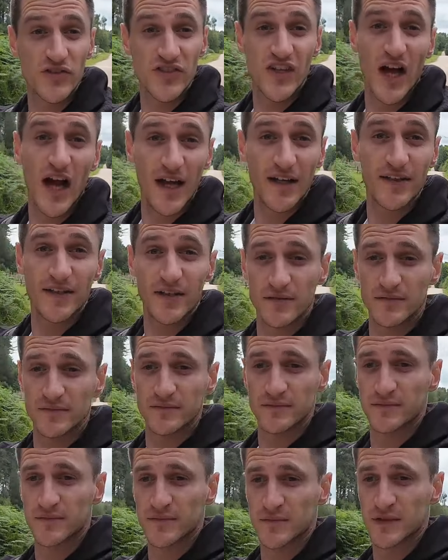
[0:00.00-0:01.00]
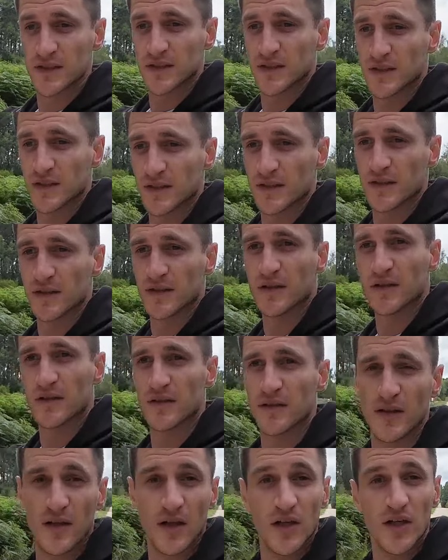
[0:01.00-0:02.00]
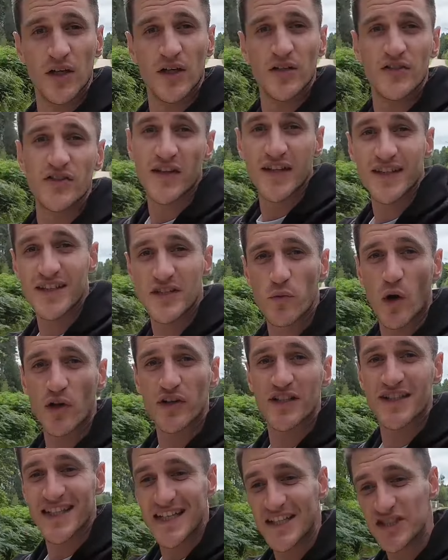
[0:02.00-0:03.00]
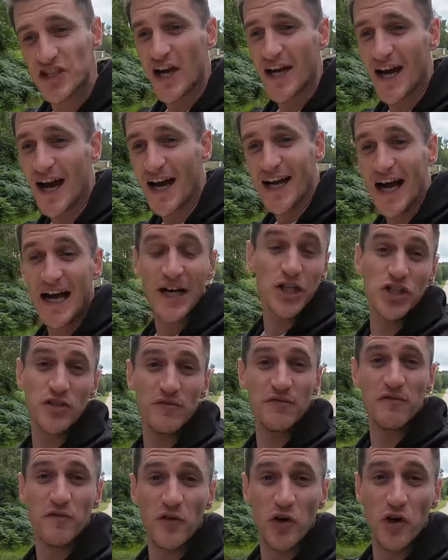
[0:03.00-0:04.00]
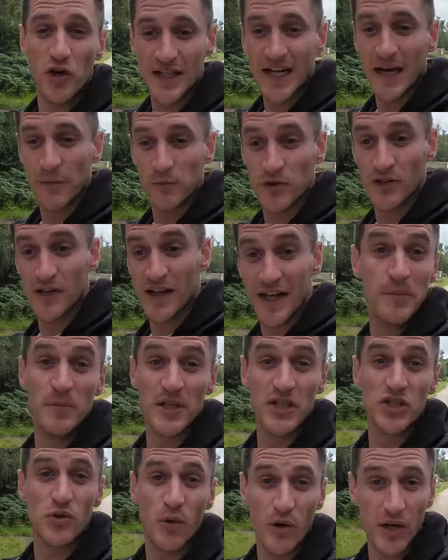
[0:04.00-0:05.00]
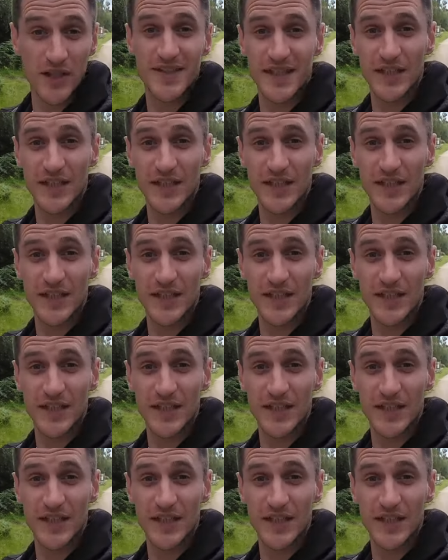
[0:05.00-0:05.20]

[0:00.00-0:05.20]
flexibility in the colours, better dynamic range, overall better